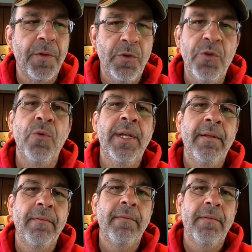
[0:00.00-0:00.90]

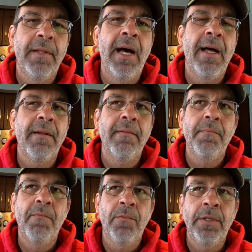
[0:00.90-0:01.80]
doing that
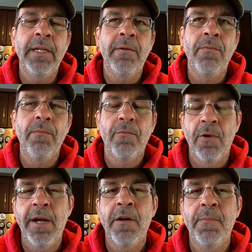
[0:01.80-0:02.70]
lead
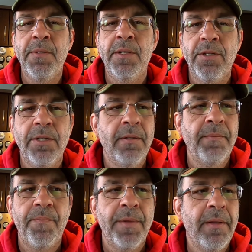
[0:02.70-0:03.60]
rider position,
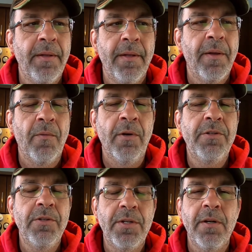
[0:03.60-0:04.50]
once
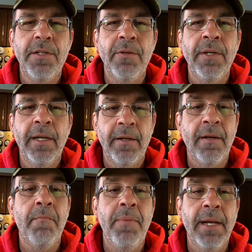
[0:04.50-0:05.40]
you start doing it on a
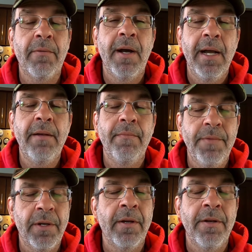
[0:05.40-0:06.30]
big ride,
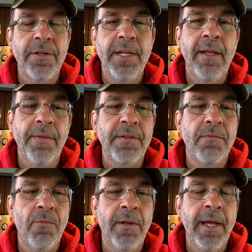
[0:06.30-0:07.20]
you're going to understand this
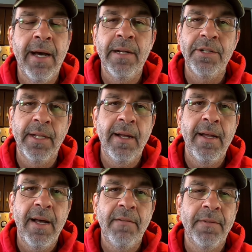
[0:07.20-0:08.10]
one adage that I
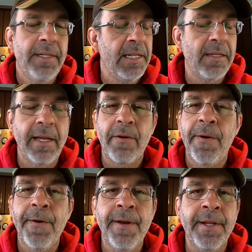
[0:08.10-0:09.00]
have. It's like
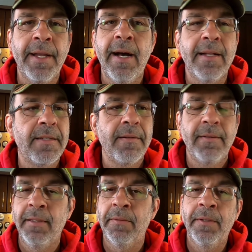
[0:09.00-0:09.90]
herding cats.
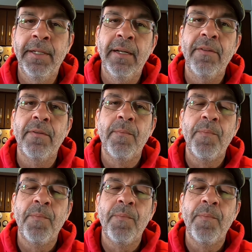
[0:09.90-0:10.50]
It really is.